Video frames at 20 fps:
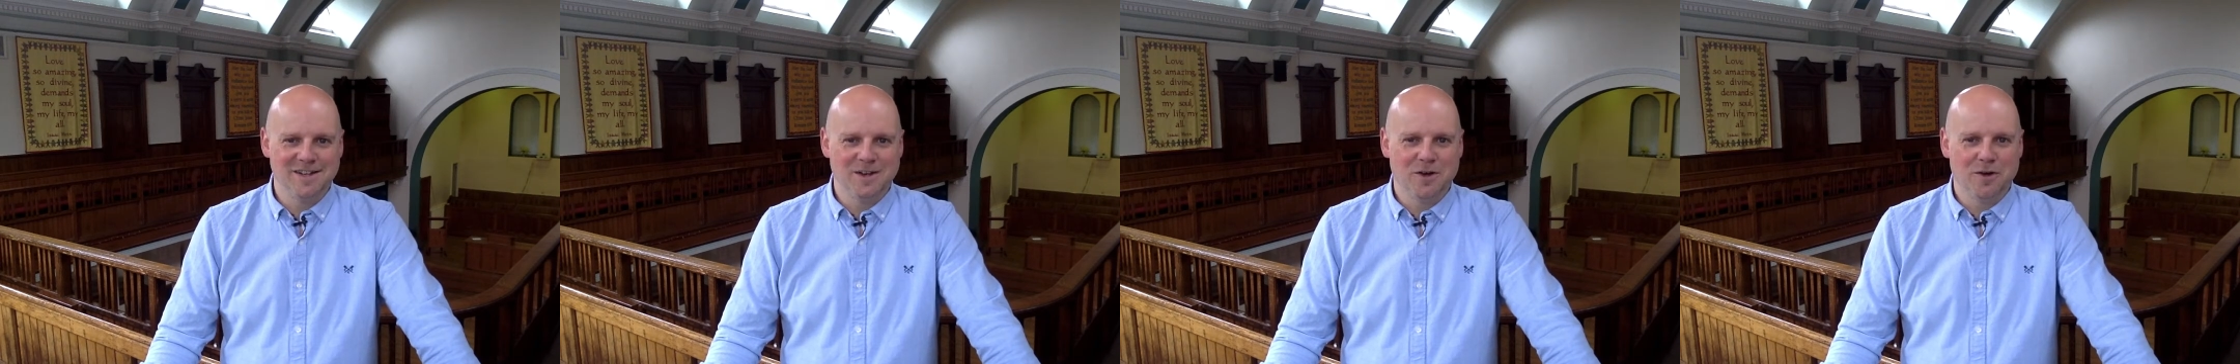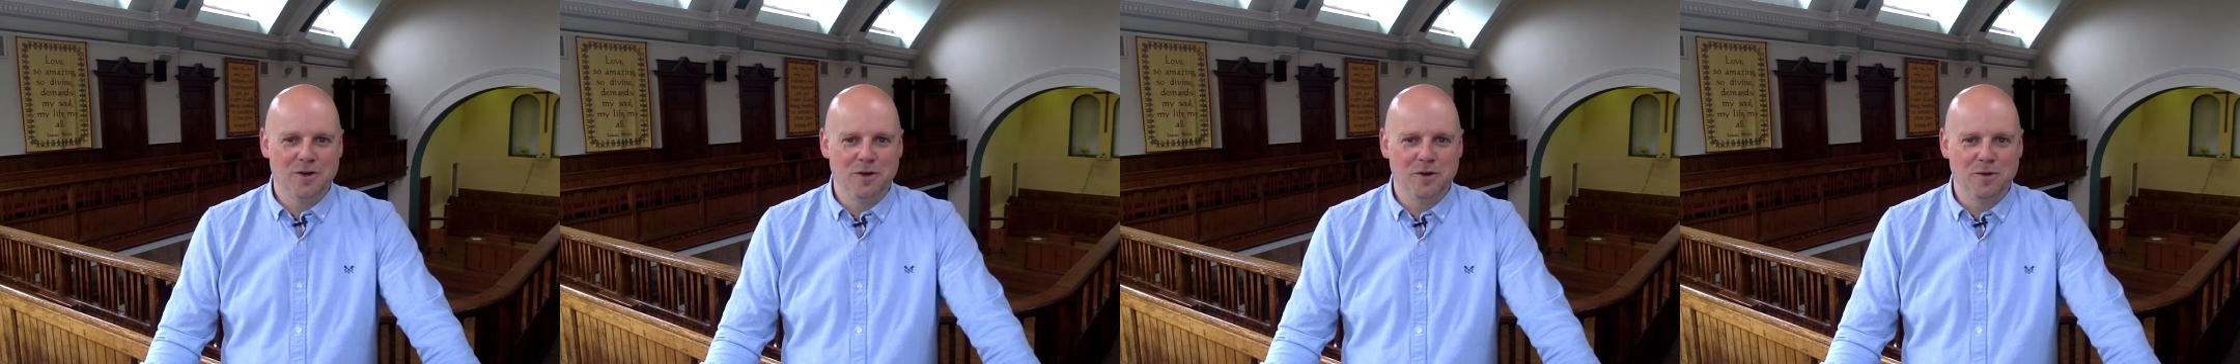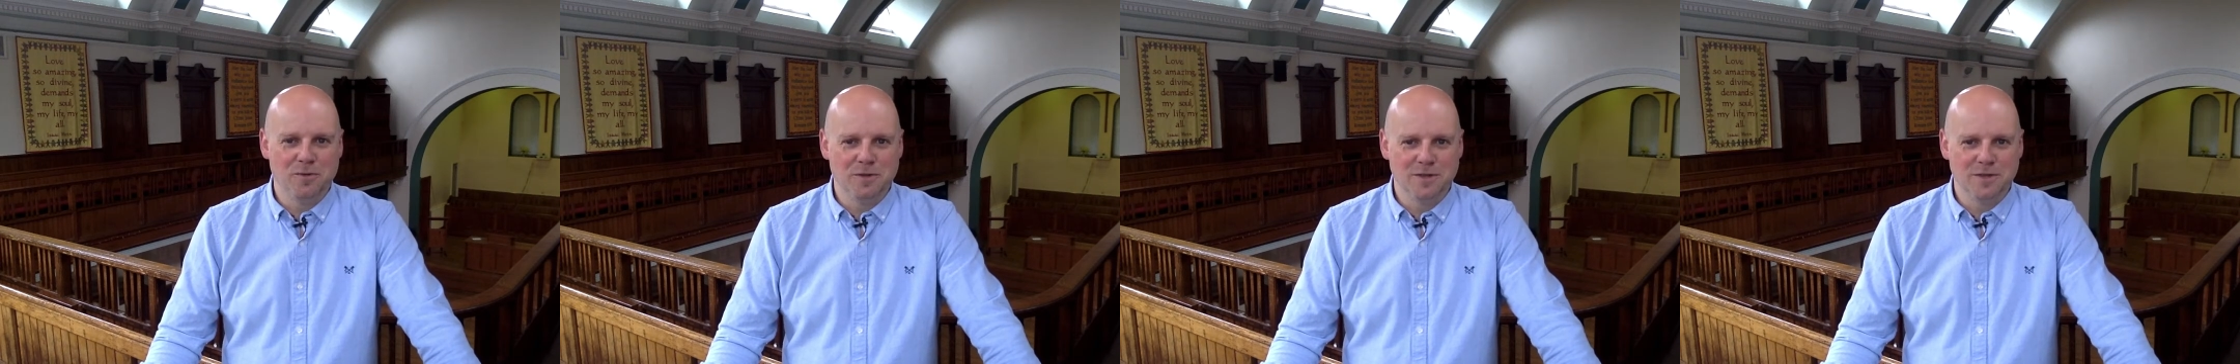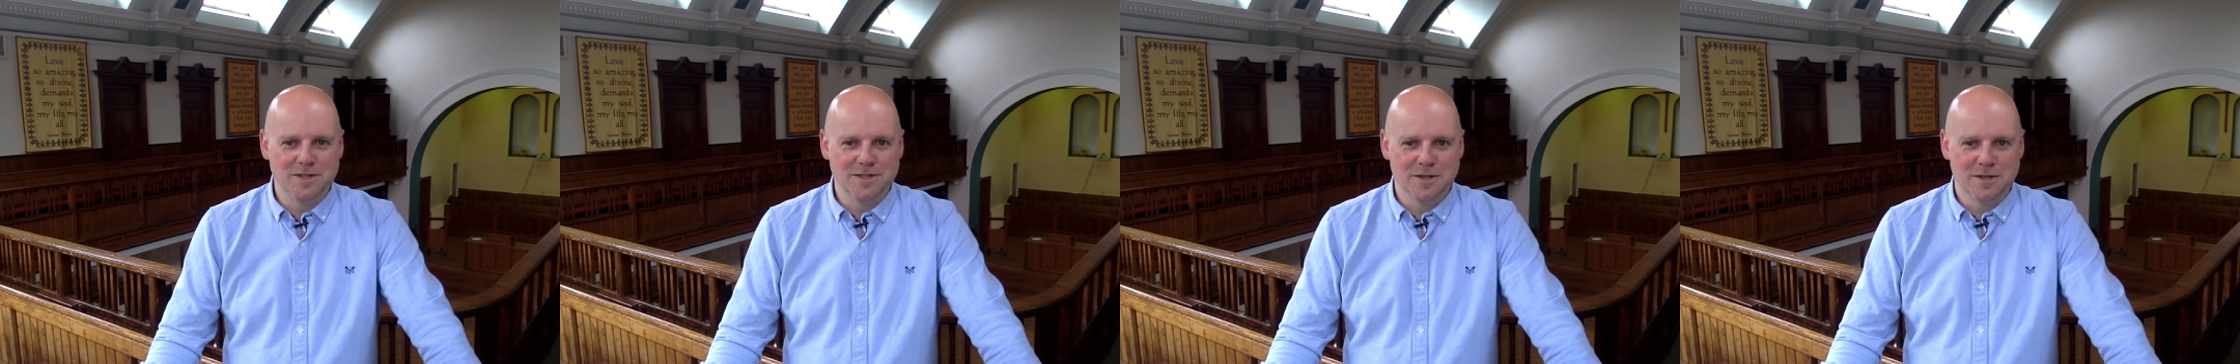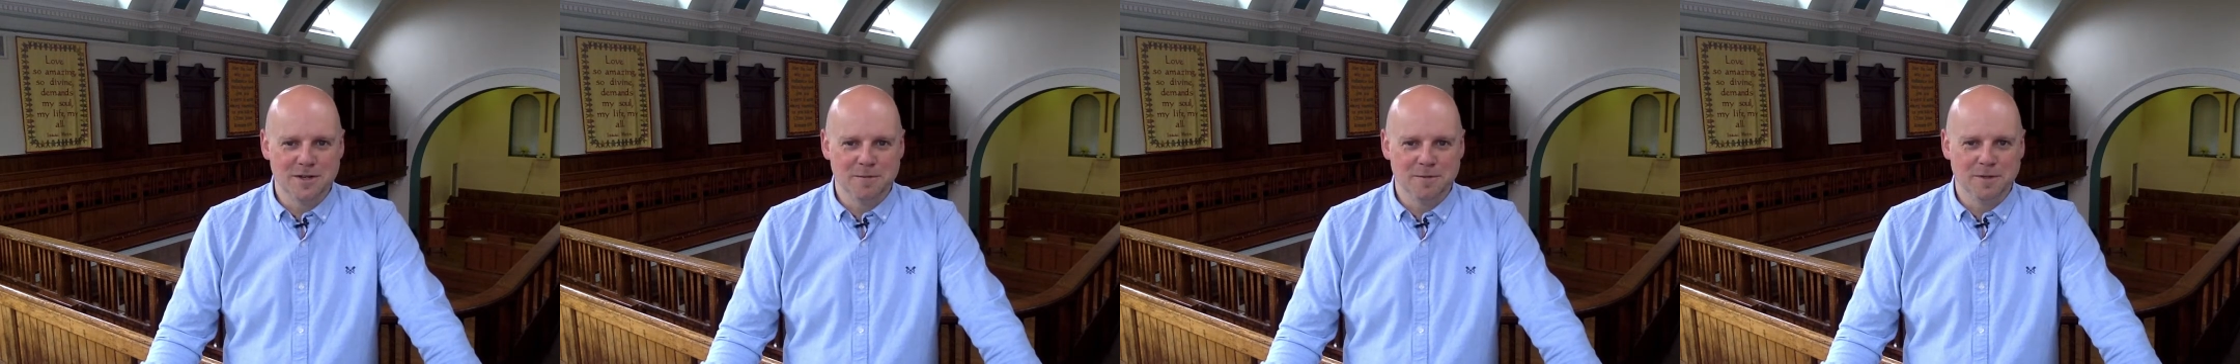go along with the
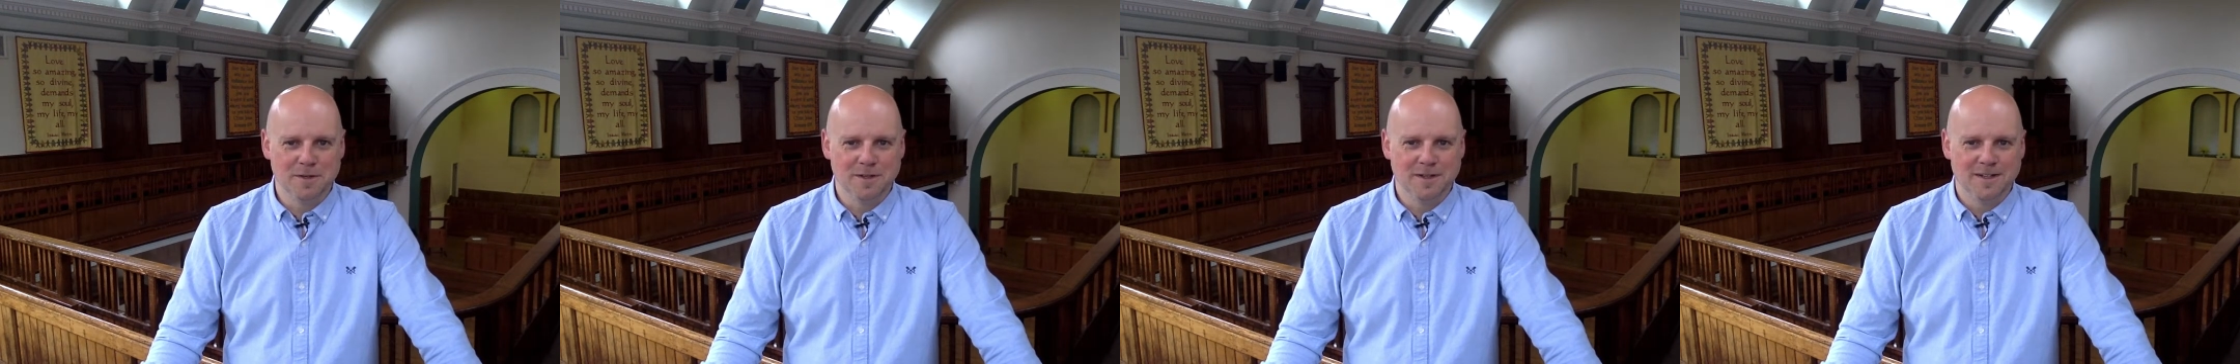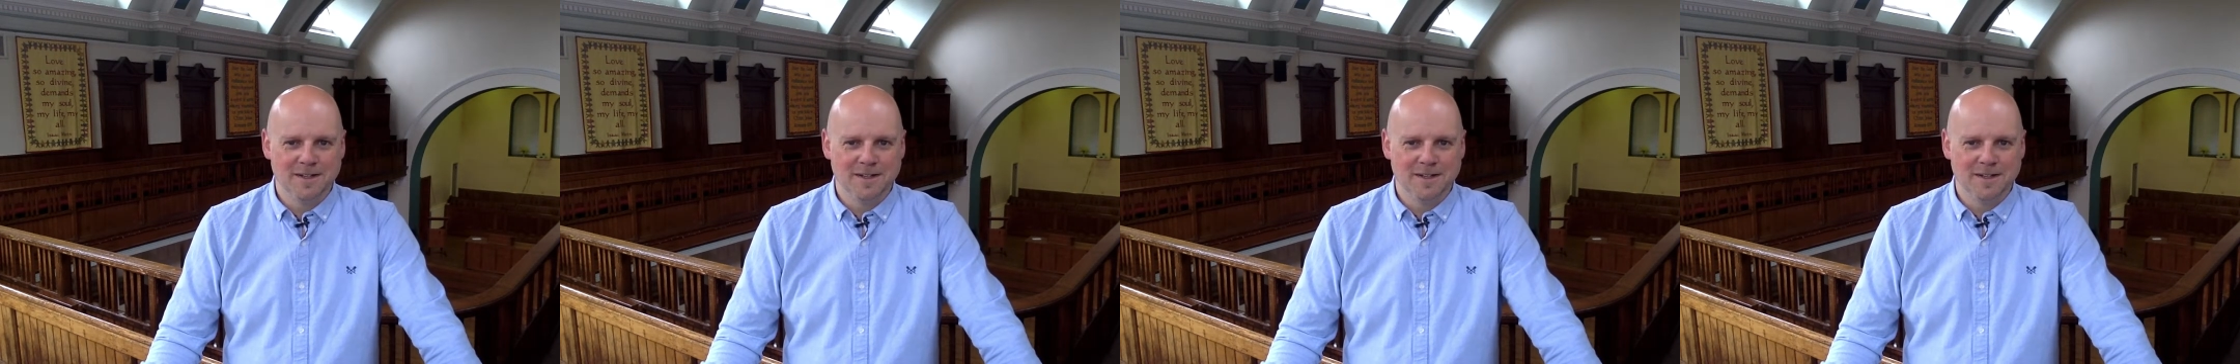sermon.